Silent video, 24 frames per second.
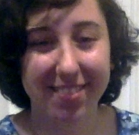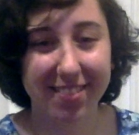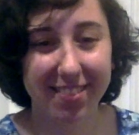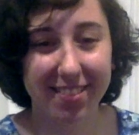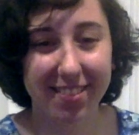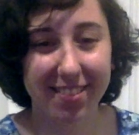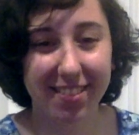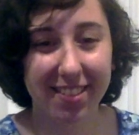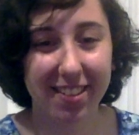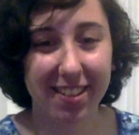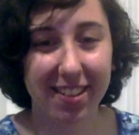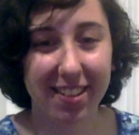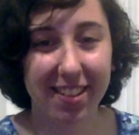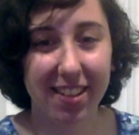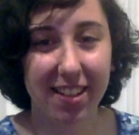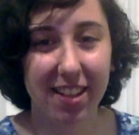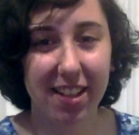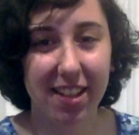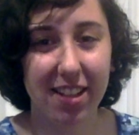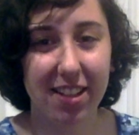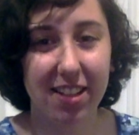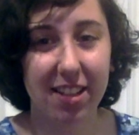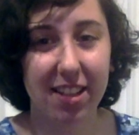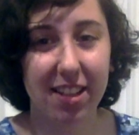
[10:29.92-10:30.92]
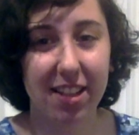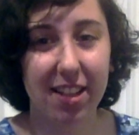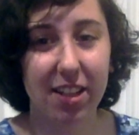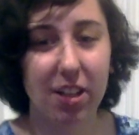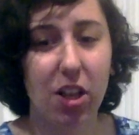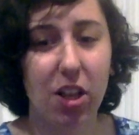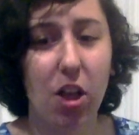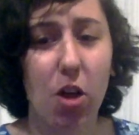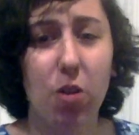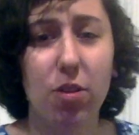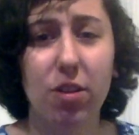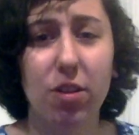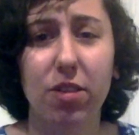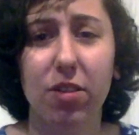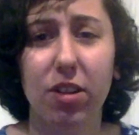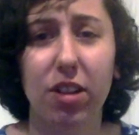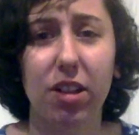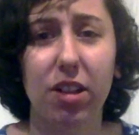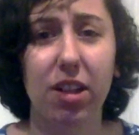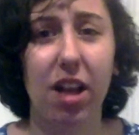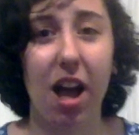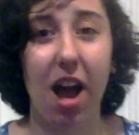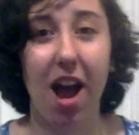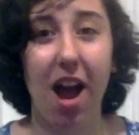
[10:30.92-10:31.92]
Sunday clothes,
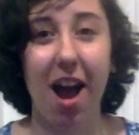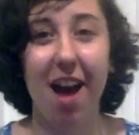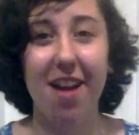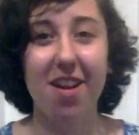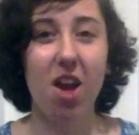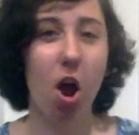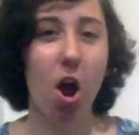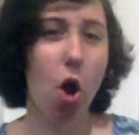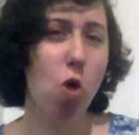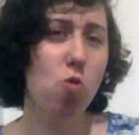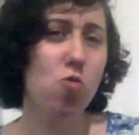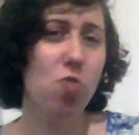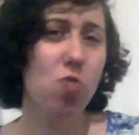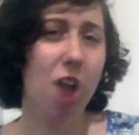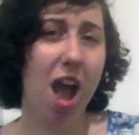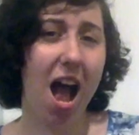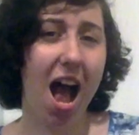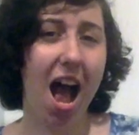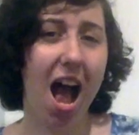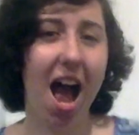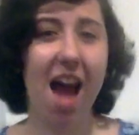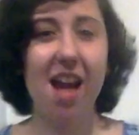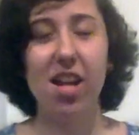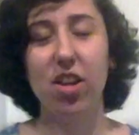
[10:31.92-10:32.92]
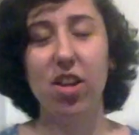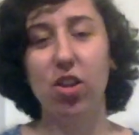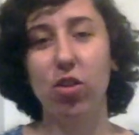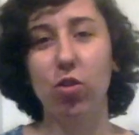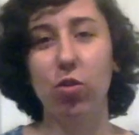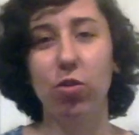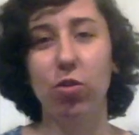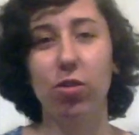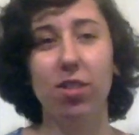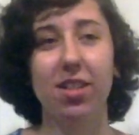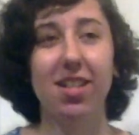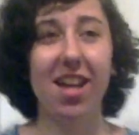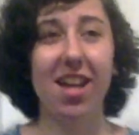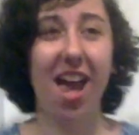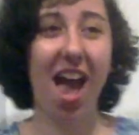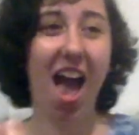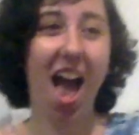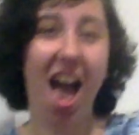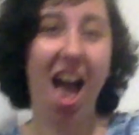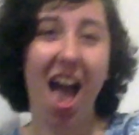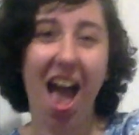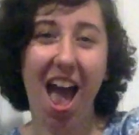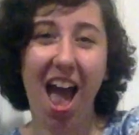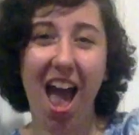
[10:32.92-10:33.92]
we're gonna ride through
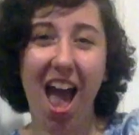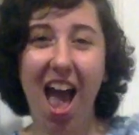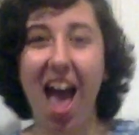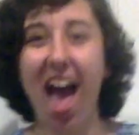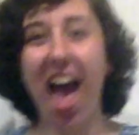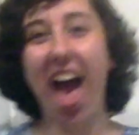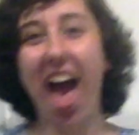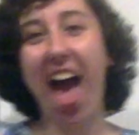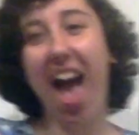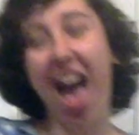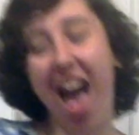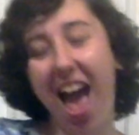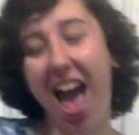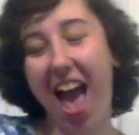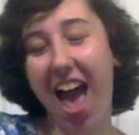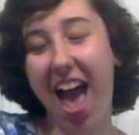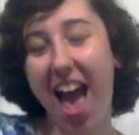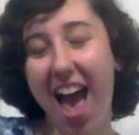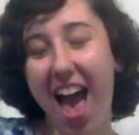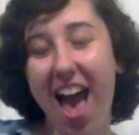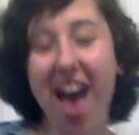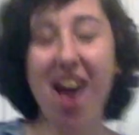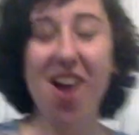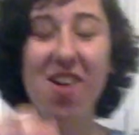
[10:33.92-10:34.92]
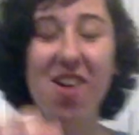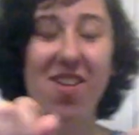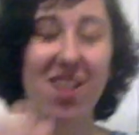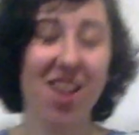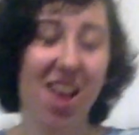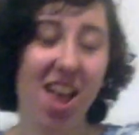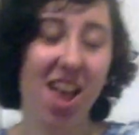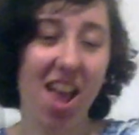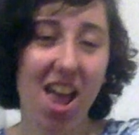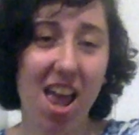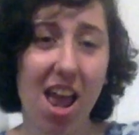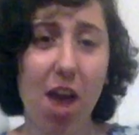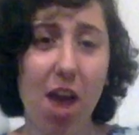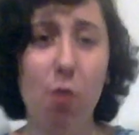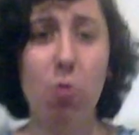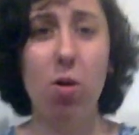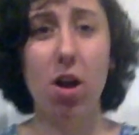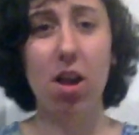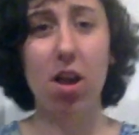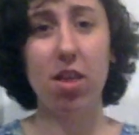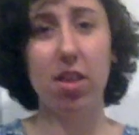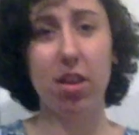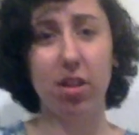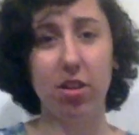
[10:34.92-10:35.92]
town. There's
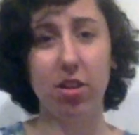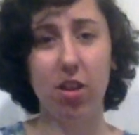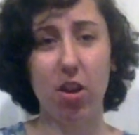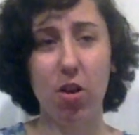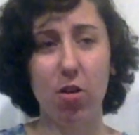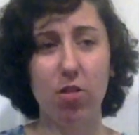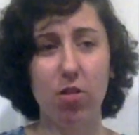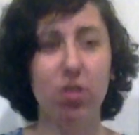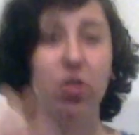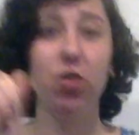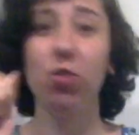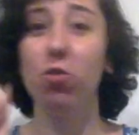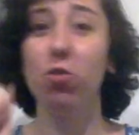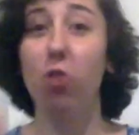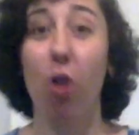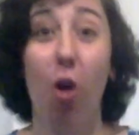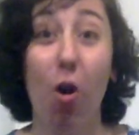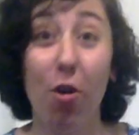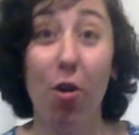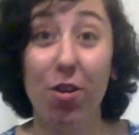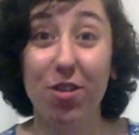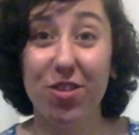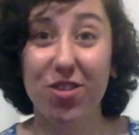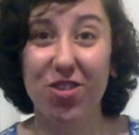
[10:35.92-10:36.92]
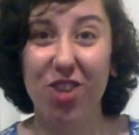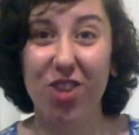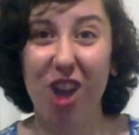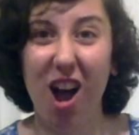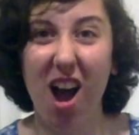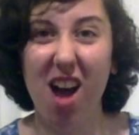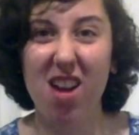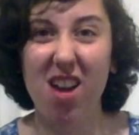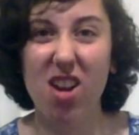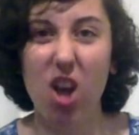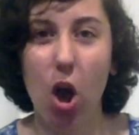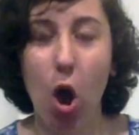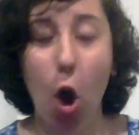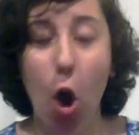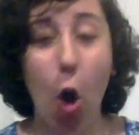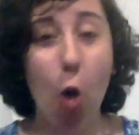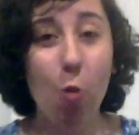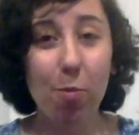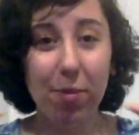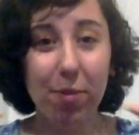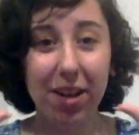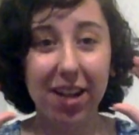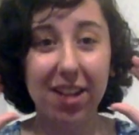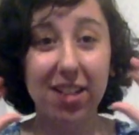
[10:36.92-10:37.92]
one of those with horse on
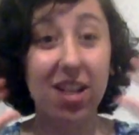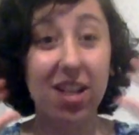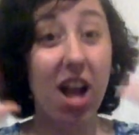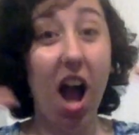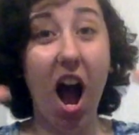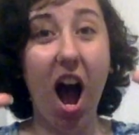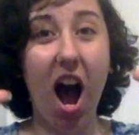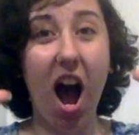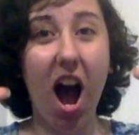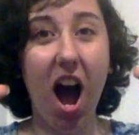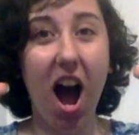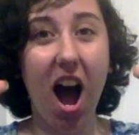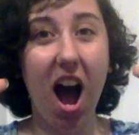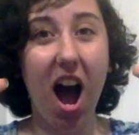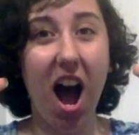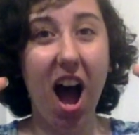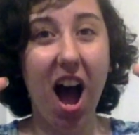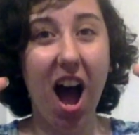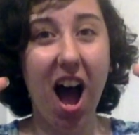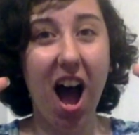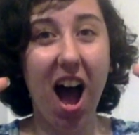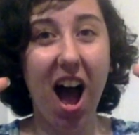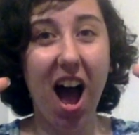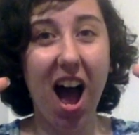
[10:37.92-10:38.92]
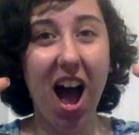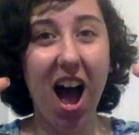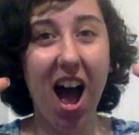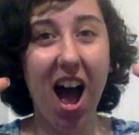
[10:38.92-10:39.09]
open cars.